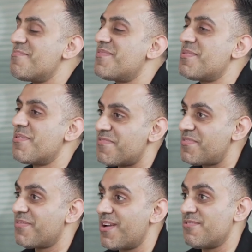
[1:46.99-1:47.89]
But if they're borrowing
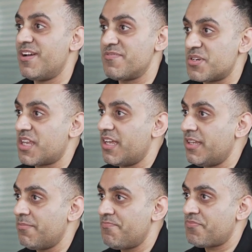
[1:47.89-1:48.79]
50 grand or
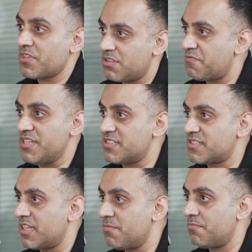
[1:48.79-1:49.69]
500k, the fee's
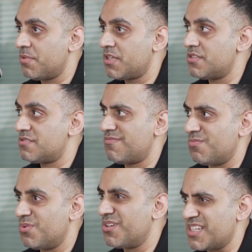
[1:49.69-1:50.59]
the same because
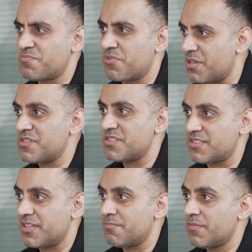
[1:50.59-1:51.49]
the work is pretty much the
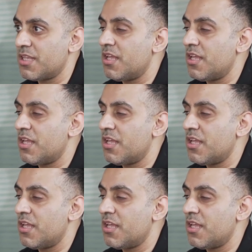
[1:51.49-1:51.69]
same.